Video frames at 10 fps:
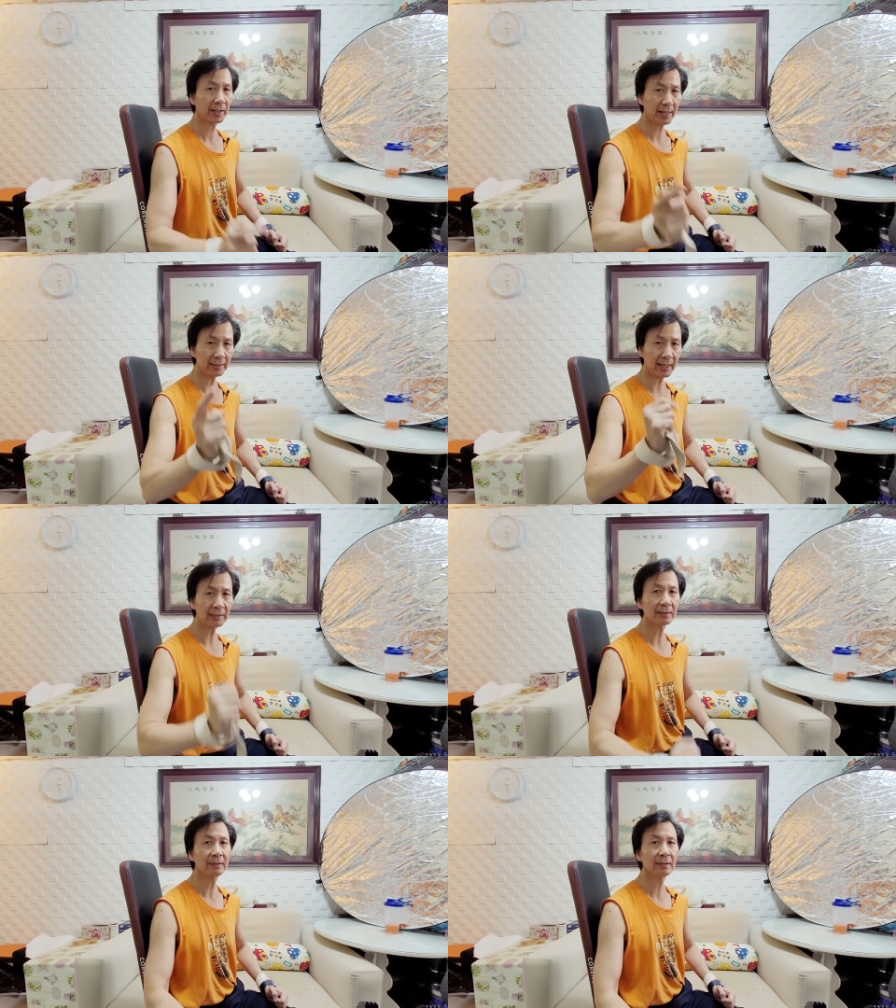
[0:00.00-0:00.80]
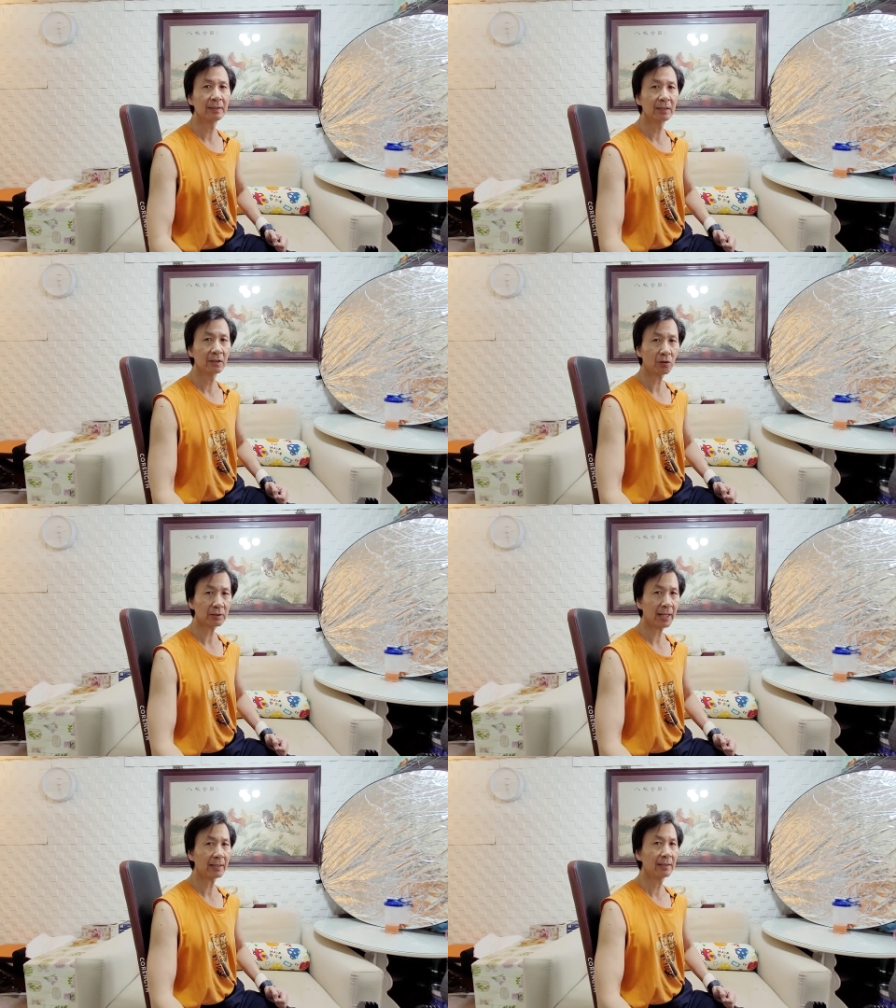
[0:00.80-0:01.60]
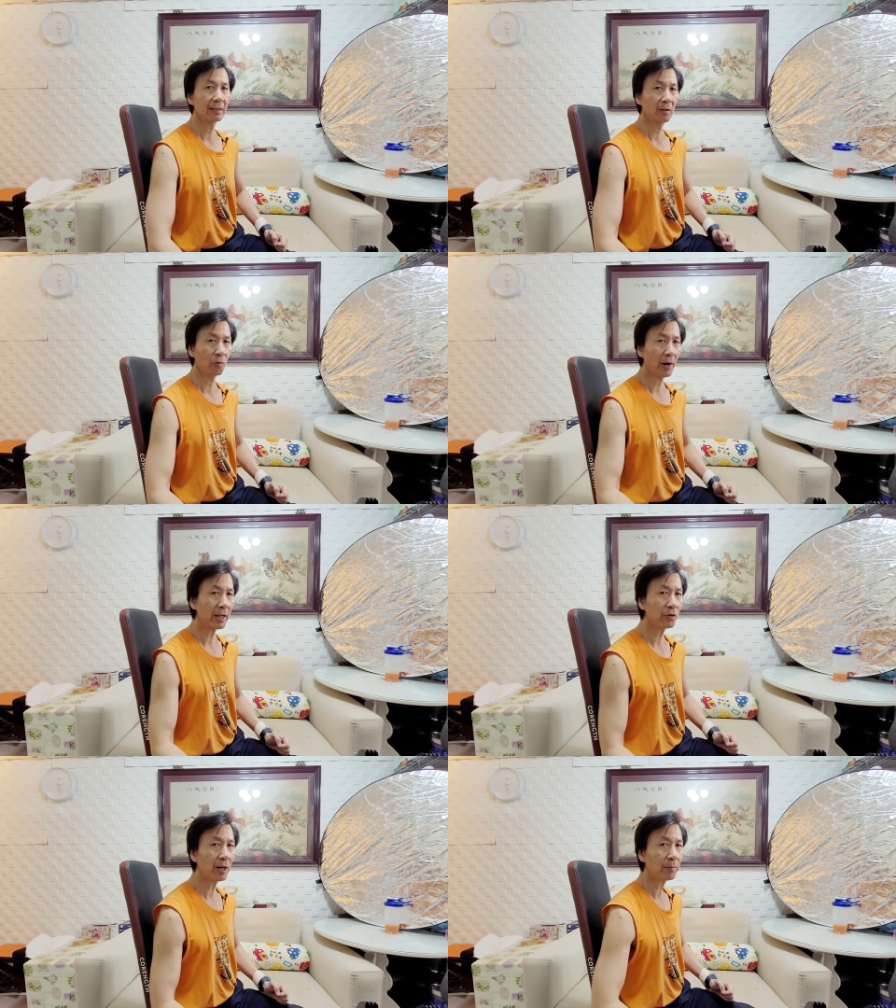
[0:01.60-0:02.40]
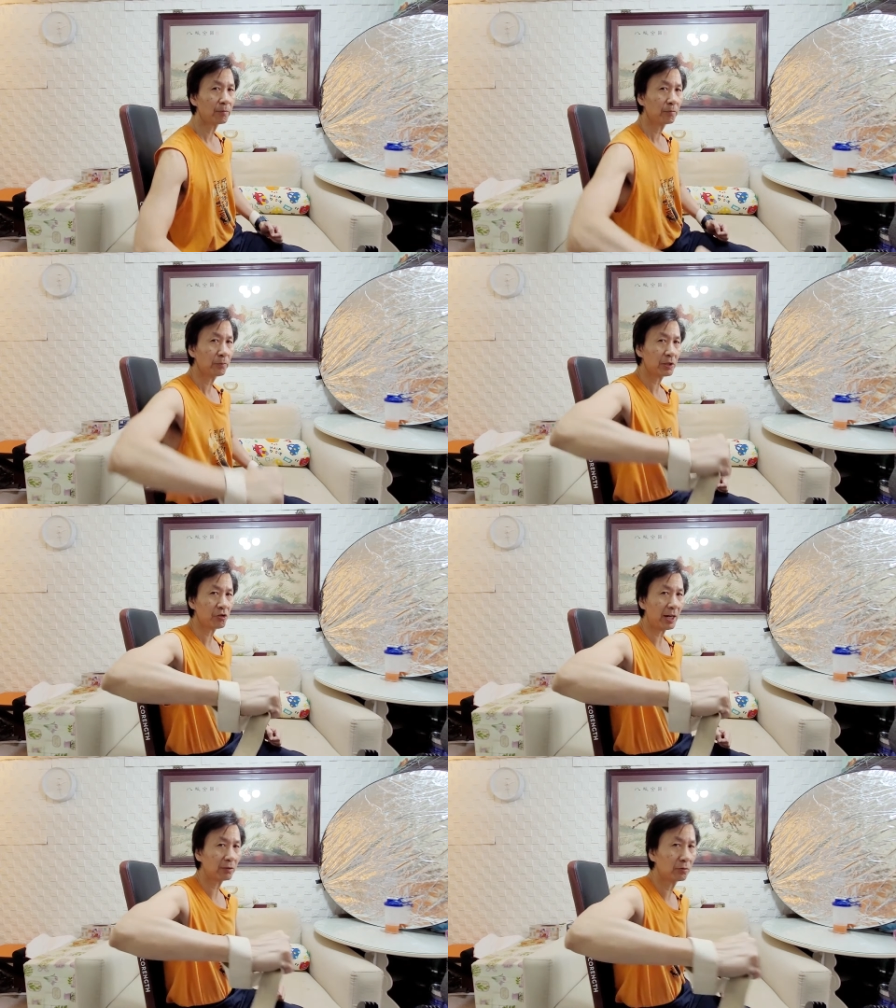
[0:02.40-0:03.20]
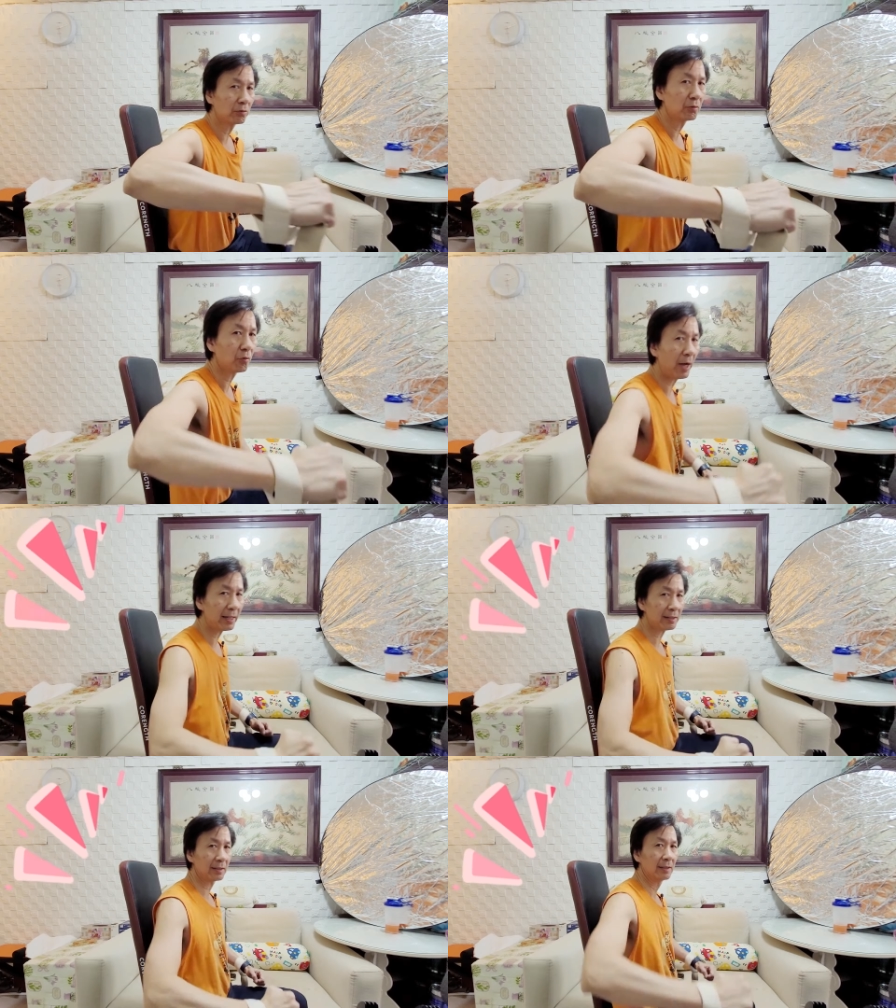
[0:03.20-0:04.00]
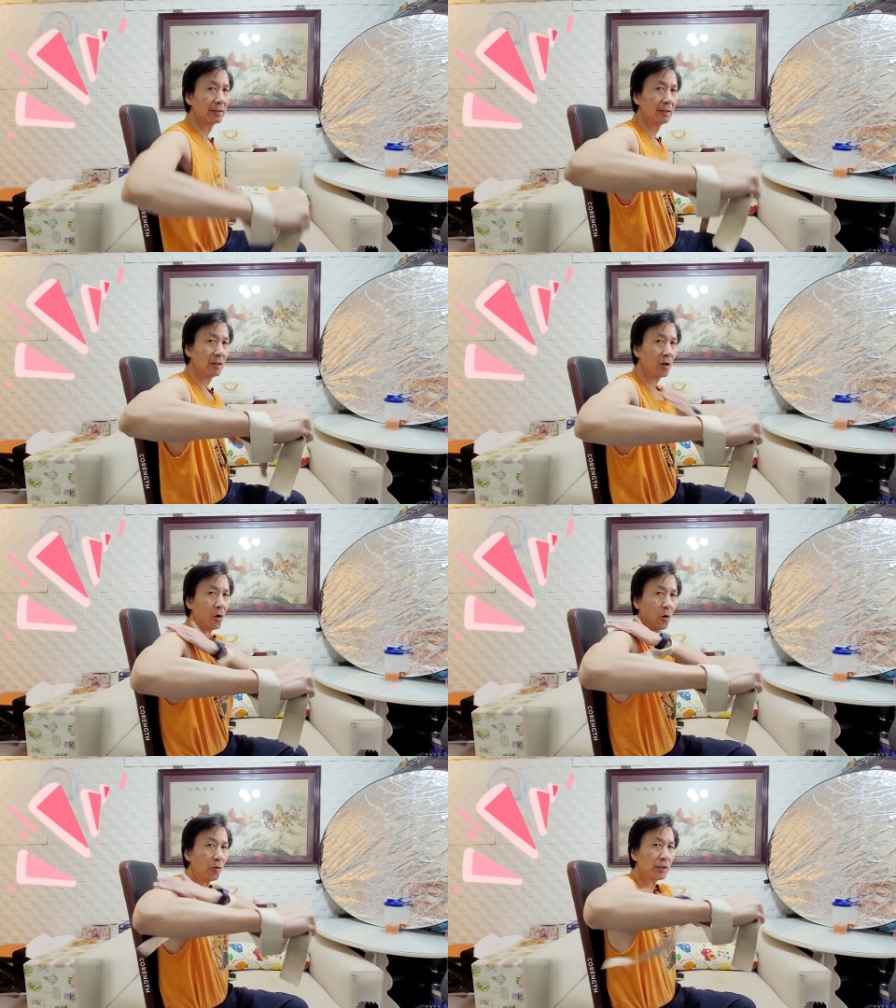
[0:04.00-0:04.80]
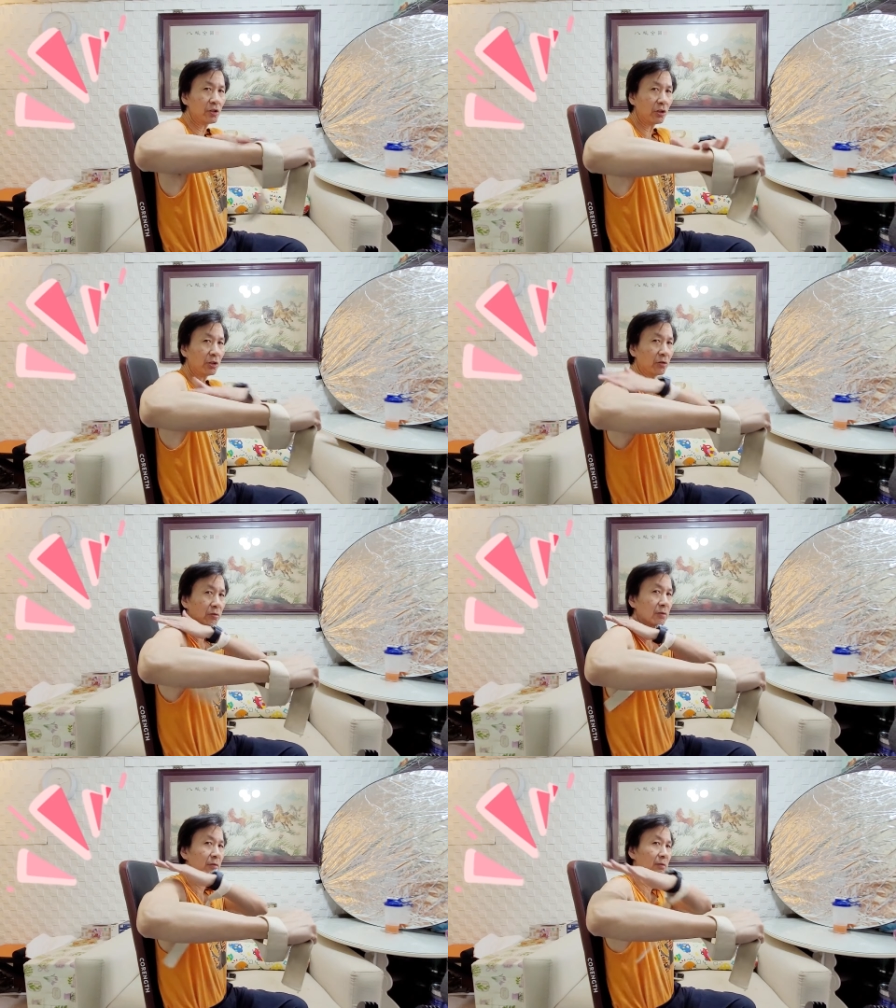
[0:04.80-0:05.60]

And then, look that when you up, please try to rise horizontal.